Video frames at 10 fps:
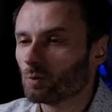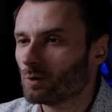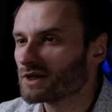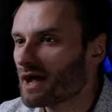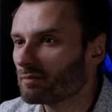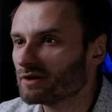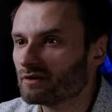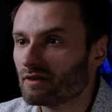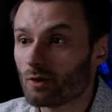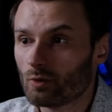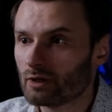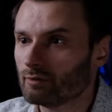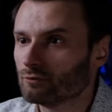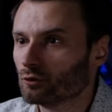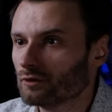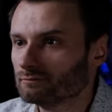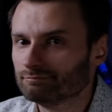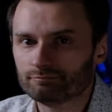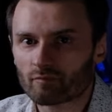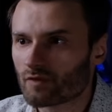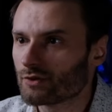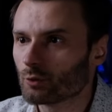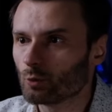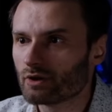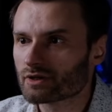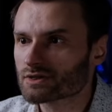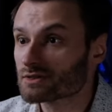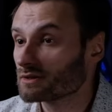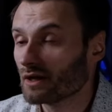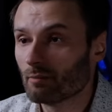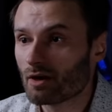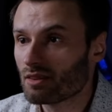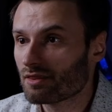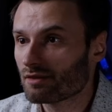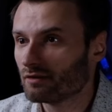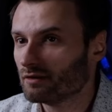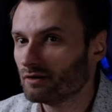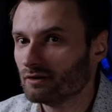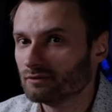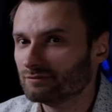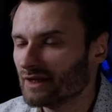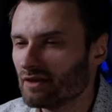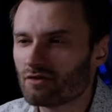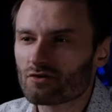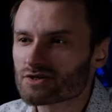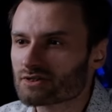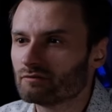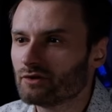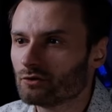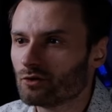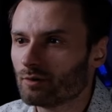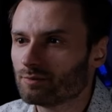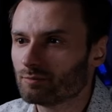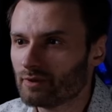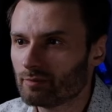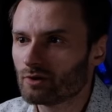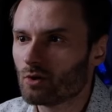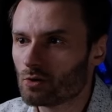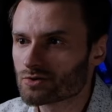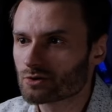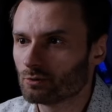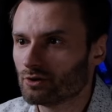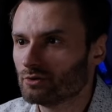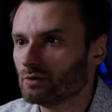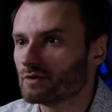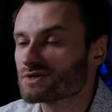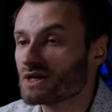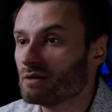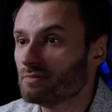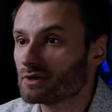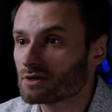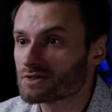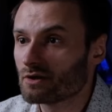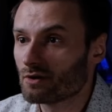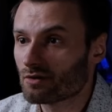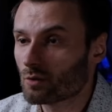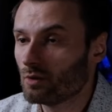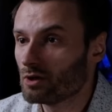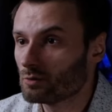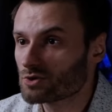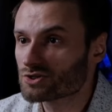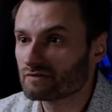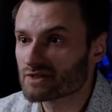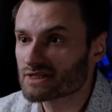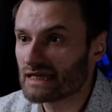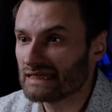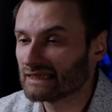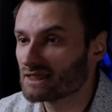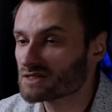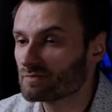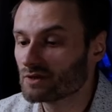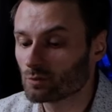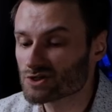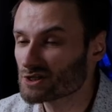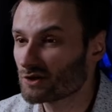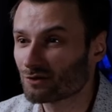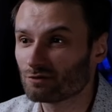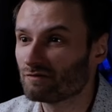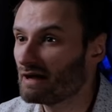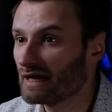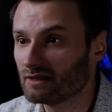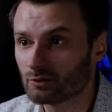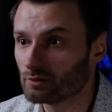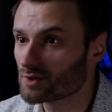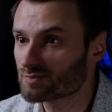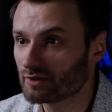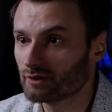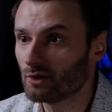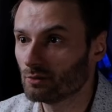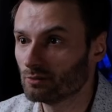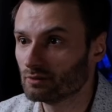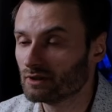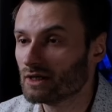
What happened in the week before? Two weeks? A month? In the rest of Europe, people also were doing the same because the earthquake which devastated Lisbon was not confined to Lisbon alone.